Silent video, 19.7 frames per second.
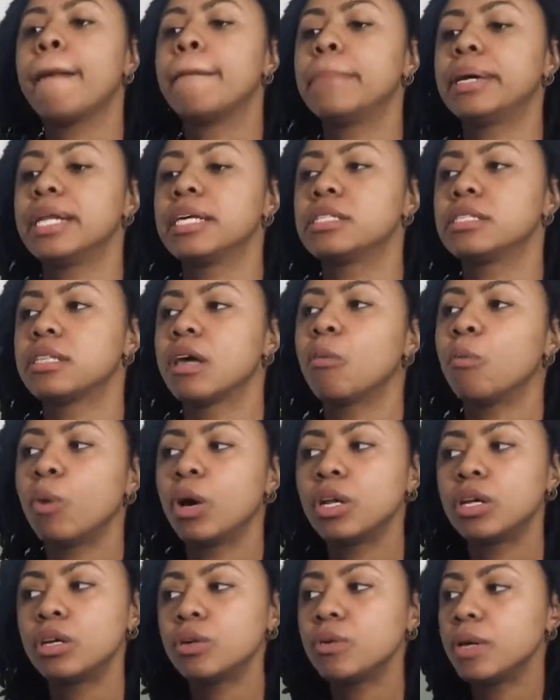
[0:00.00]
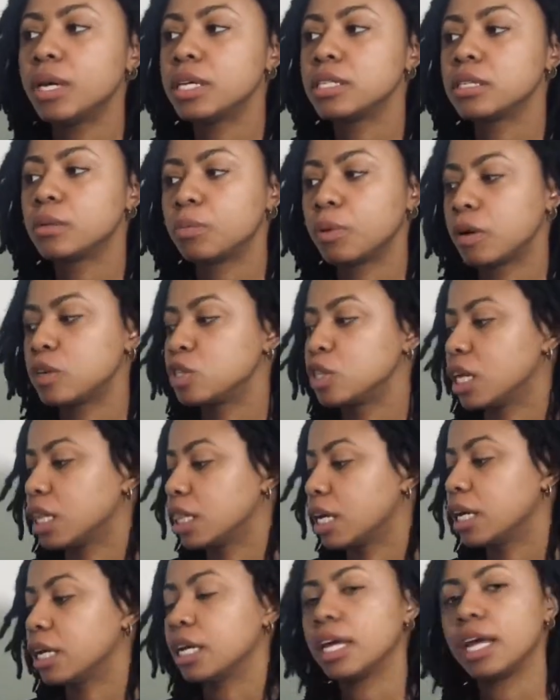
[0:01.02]
But as someone who is approaching
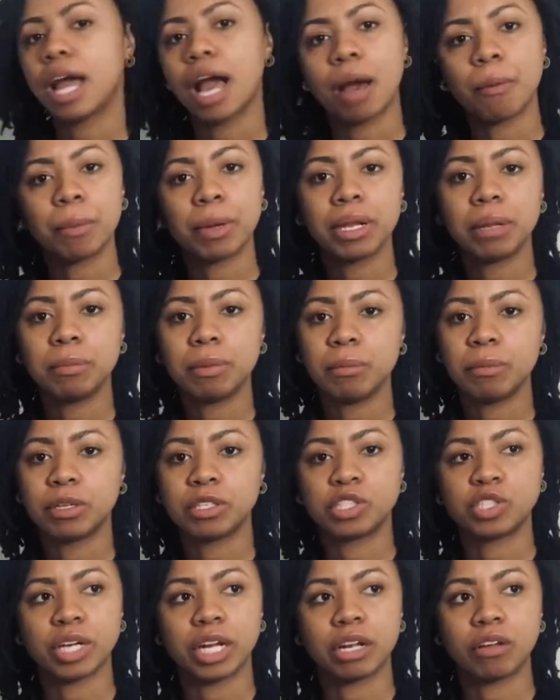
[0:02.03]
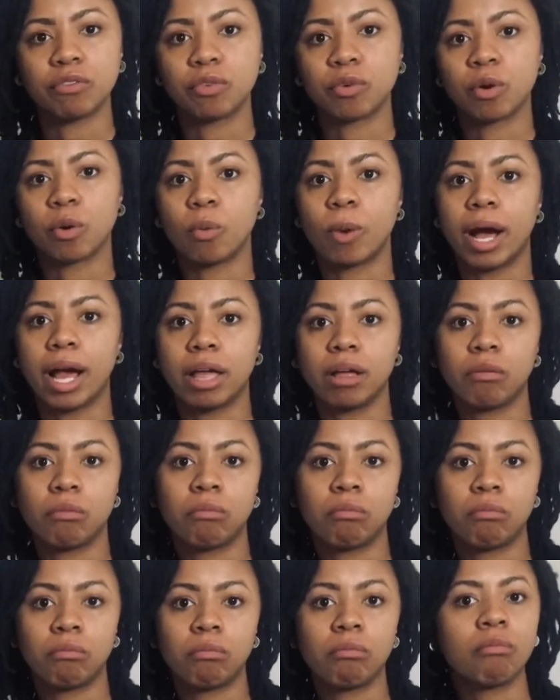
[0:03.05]
30, I'm gonna be menstruating for a while,
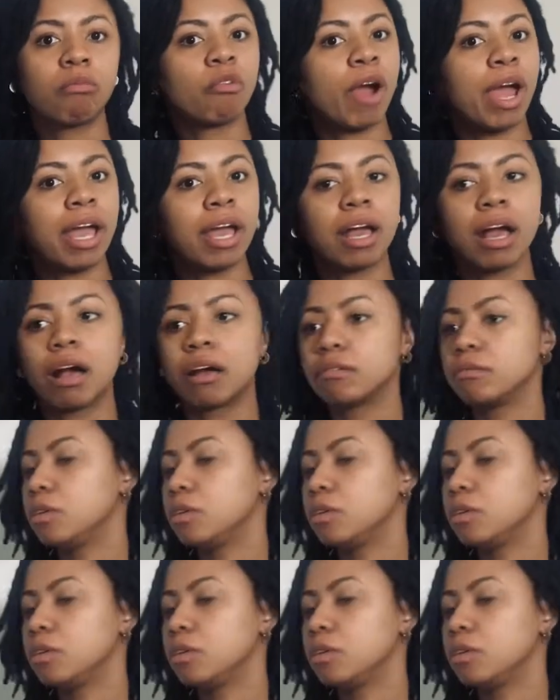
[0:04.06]
right?